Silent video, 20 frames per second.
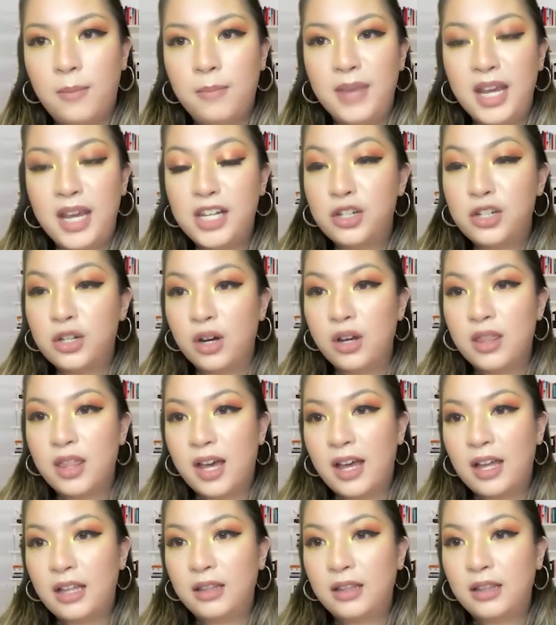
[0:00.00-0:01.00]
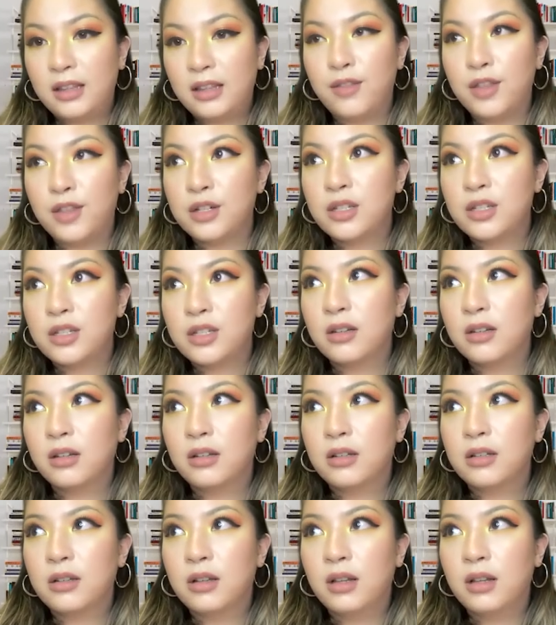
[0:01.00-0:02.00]
make sure that if there's
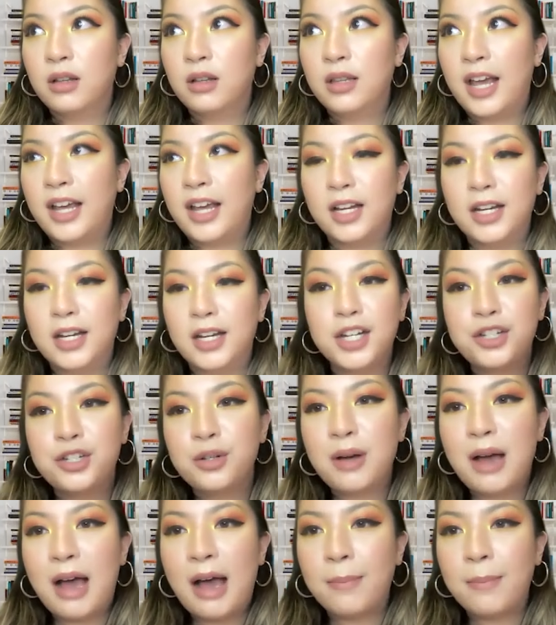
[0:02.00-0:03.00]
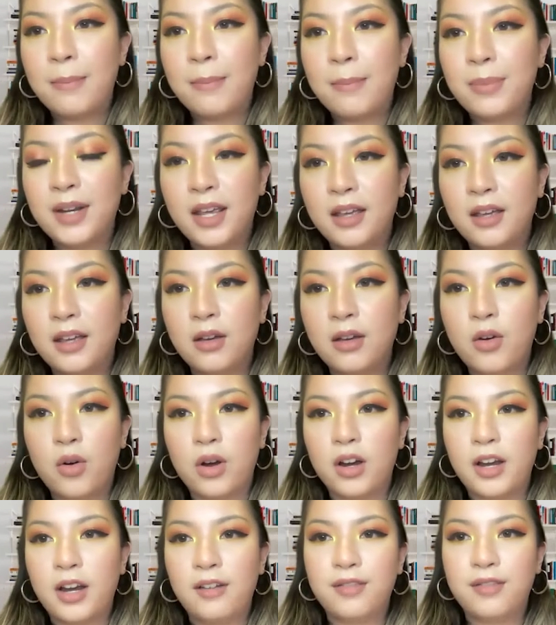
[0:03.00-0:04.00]
like an issue happening,
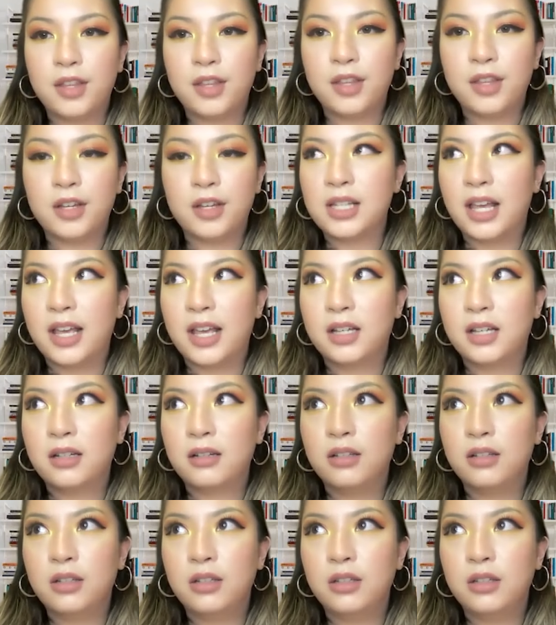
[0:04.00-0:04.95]
or if there's like,